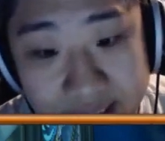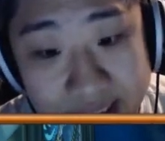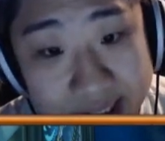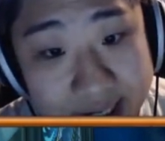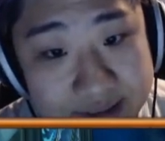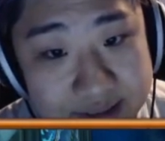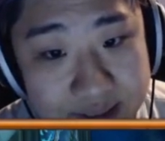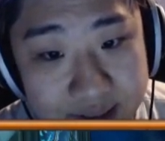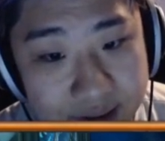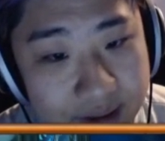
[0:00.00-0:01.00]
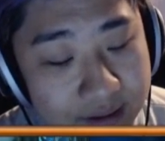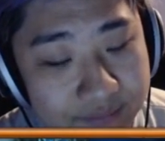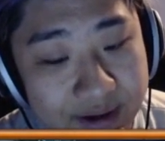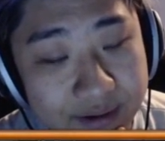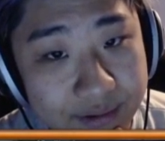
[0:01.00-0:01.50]
he has to not get any
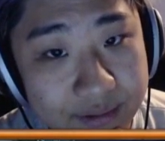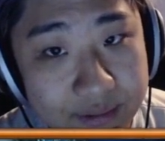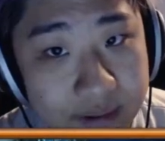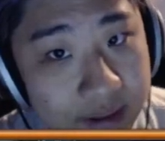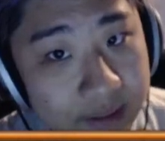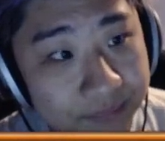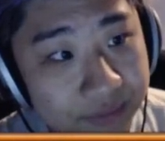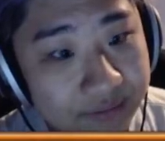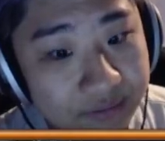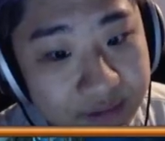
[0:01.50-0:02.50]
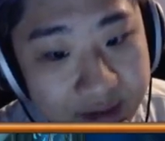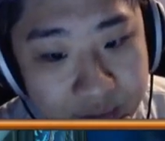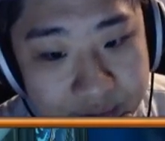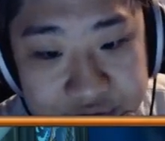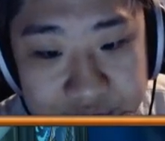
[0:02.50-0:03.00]
value because it's the
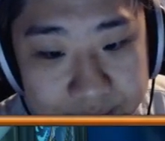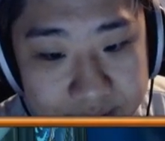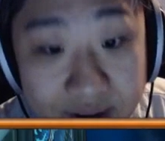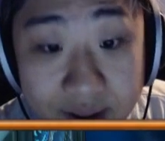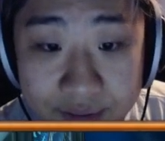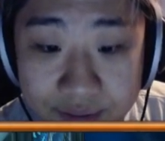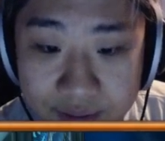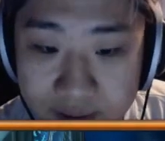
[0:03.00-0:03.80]
AoE shower death.